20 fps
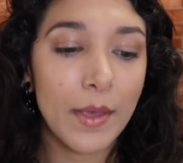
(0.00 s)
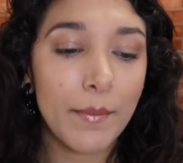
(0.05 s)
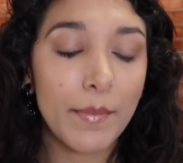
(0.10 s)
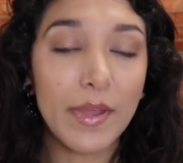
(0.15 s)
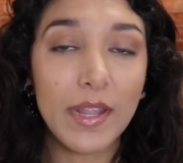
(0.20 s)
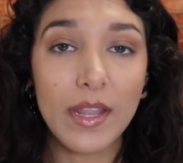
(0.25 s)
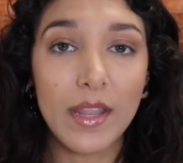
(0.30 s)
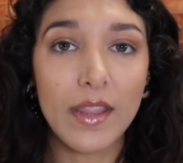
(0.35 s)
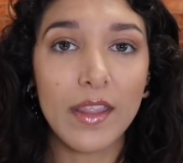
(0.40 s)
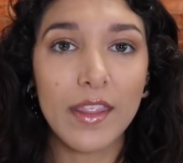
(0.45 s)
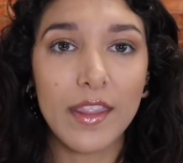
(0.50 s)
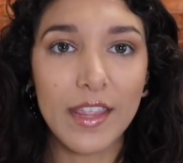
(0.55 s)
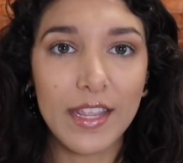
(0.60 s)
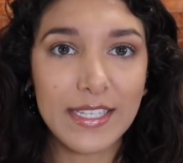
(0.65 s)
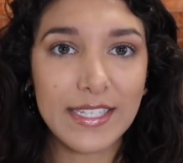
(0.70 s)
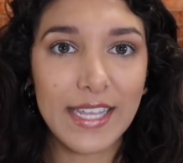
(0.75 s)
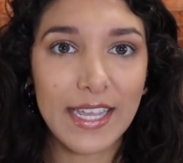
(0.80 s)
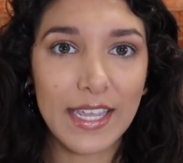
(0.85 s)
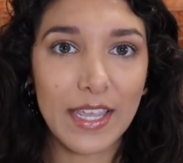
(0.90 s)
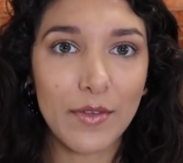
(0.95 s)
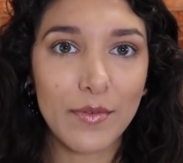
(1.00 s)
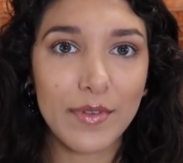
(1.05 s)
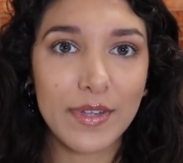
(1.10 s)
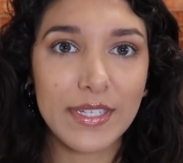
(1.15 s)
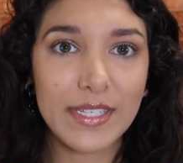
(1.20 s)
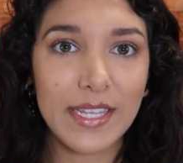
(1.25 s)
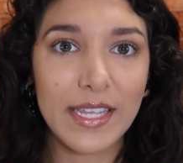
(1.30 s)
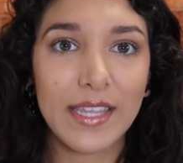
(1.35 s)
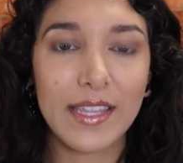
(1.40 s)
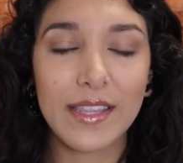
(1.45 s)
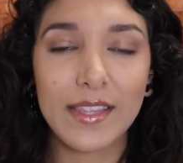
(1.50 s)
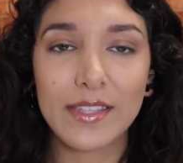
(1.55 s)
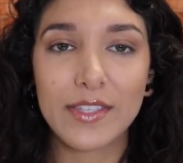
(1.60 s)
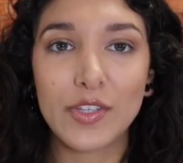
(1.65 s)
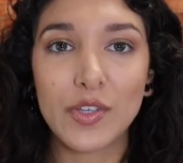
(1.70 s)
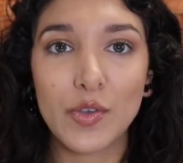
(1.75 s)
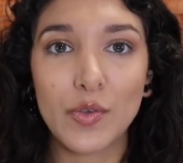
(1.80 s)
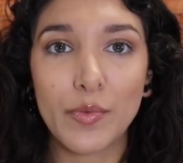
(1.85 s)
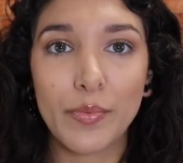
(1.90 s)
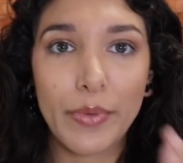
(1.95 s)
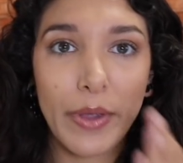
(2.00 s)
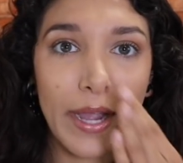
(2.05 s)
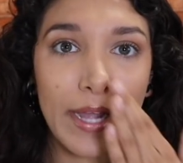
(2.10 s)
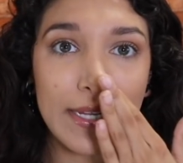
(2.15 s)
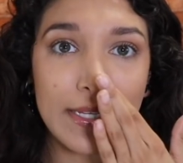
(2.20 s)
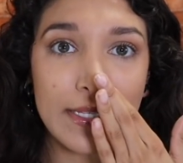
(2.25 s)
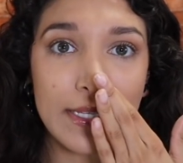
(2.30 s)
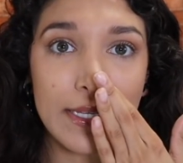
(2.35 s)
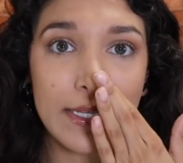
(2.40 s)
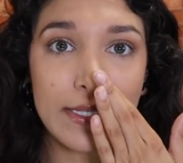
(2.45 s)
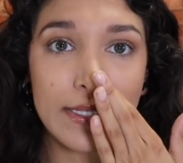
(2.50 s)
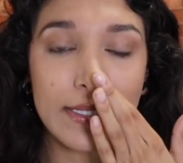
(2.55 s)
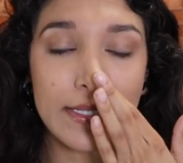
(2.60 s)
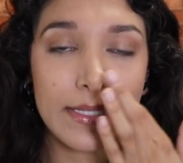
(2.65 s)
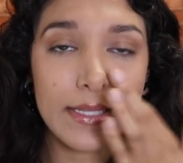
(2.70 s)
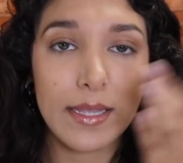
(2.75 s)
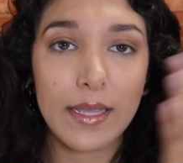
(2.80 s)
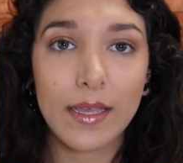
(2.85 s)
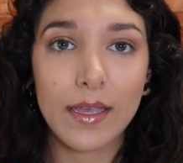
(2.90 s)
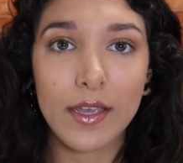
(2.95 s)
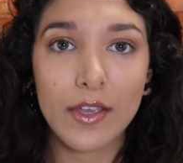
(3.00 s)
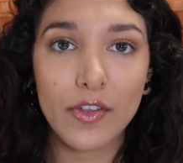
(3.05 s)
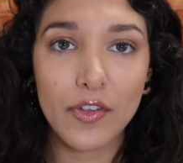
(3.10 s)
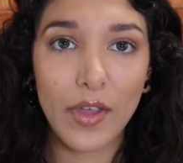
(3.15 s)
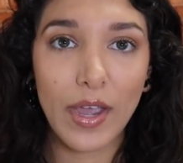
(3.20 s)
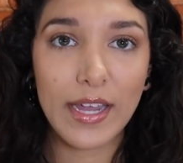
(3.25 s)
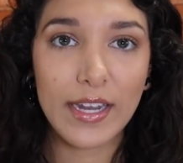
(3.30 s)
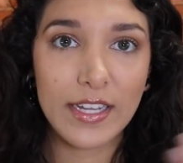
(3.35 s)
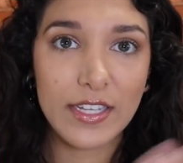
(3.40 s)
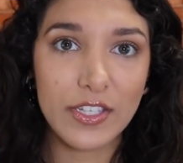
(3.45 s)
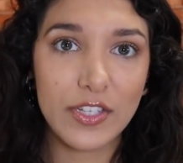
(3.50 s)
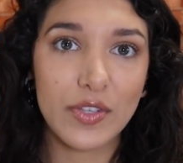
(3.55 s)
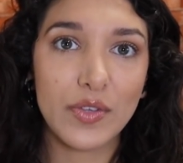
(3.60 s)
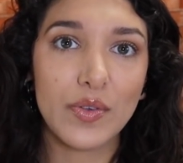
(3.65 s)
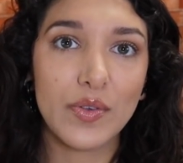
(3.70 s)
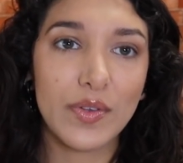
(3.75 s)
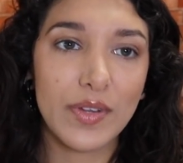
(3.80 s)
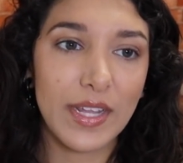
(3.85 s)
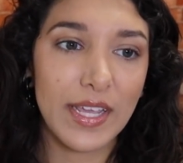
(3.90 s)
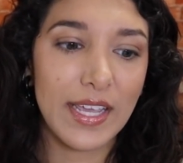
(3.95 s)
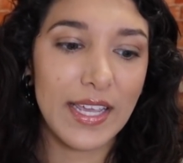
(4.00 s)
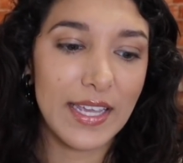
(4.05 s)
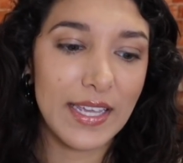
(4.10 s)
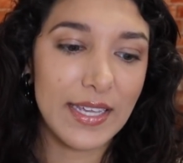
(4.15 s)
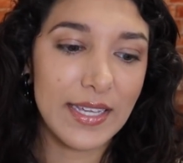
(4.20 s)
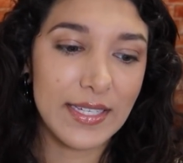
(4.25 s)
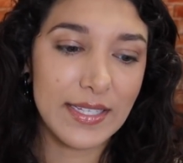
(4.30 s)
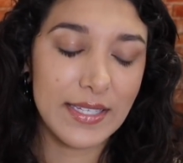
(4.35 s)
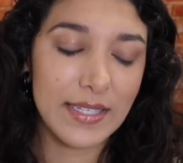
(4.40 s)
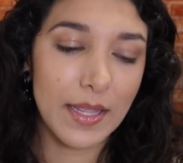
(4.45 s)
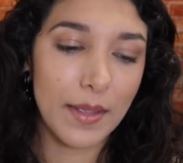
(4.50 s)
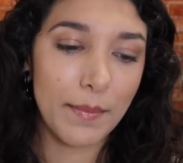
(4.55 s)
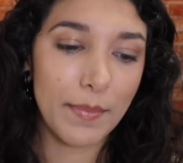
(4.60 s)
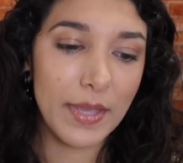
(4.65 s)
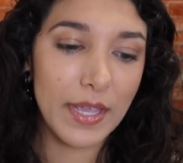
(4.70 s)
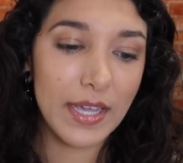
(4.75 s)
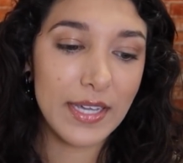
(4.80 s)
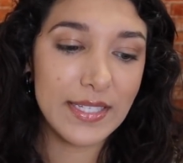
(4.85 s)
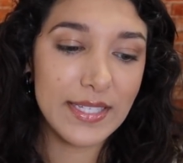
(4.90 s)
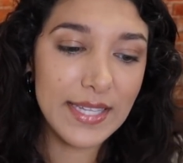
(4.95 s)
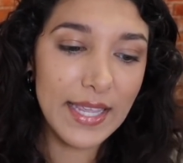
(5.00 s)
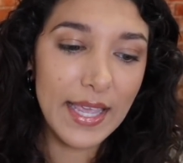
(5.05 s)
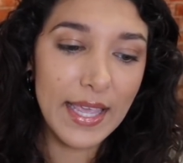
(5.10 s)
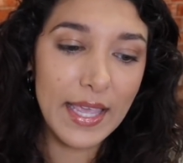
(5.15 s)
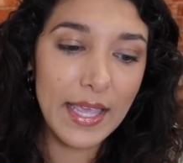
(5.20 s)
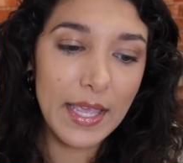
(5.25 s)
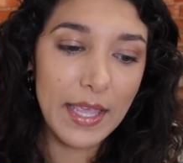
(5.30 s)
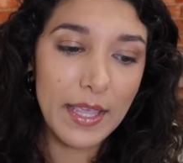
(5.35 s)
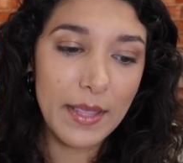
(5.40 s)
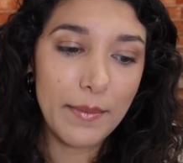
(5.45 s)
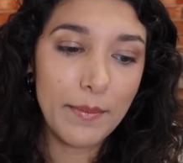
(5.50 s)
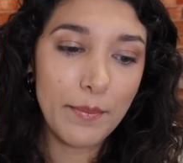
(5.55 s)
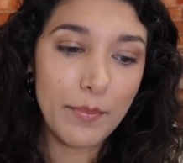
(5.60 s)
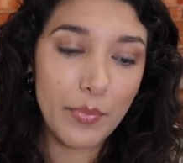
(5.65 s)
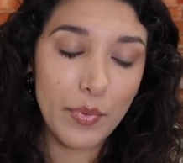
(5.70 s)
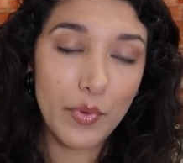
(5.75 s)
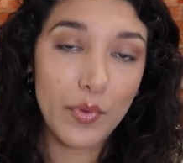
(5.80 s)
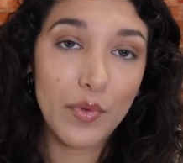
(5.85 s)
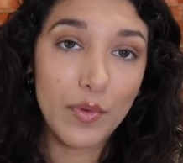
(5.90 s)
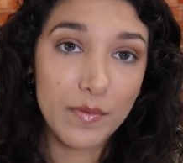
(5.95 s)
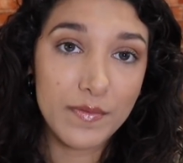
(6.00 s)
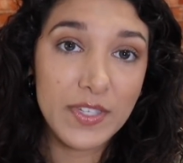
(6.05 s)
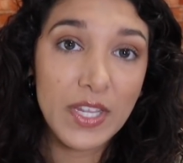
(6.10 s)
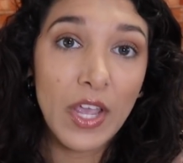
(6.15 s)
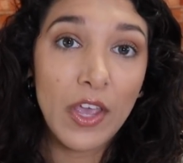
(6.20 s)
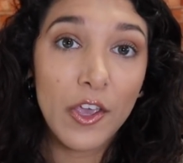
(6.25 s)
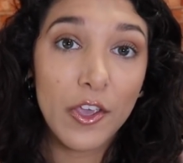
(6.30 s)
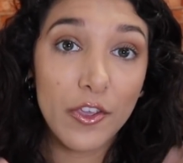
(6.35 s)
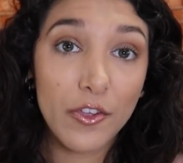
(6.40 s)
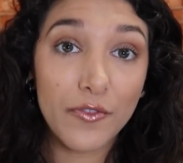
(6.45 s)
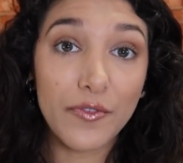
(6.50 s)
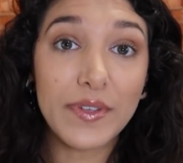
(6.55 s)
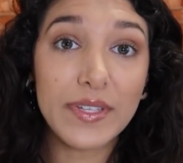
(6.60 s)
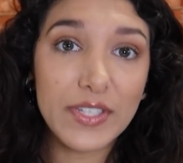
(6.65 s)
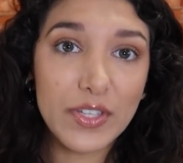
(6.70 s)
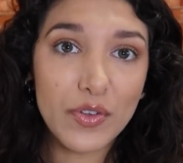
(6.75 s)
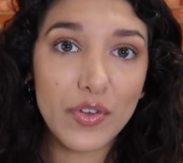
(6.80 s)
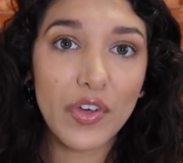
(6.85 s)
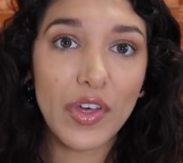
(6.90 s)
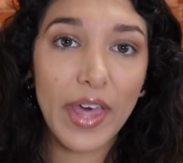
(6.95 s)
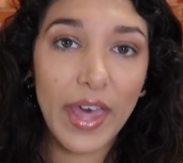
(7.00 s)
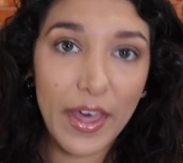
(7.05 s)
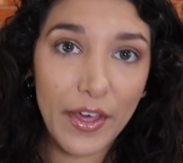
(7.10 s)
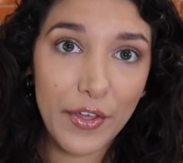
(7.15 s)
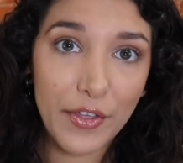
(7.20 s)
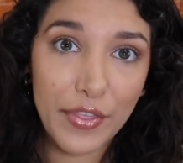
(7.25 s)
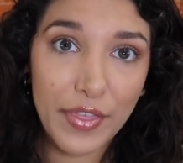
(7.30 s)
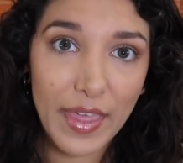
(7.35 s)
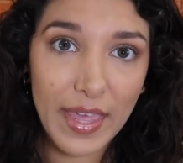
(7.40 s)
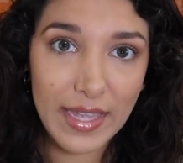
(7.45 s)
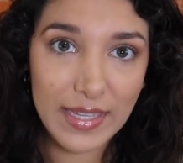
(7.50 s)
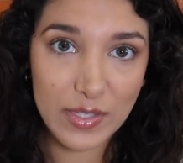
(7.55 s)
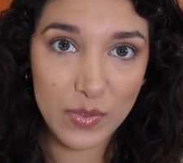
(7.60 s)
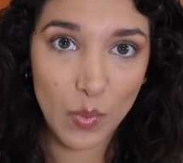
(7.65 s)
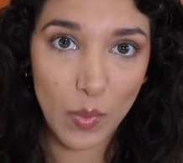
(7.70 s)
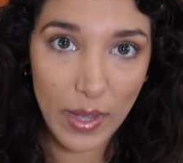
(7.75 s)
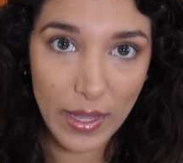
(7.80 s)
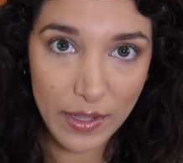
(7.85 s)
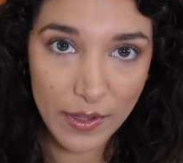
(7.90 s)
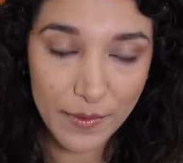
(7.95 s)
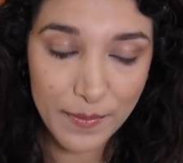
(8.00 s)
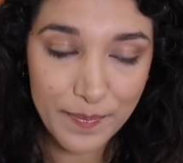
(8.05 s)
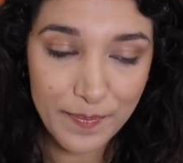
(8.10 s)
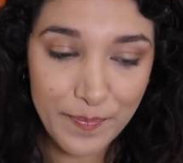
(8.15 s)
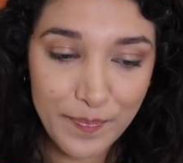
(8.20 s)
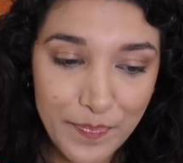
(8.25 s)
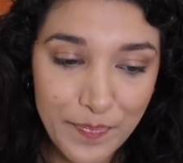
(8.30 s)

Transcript: But the second reason to practice gratitude is because it improves your physical health as well.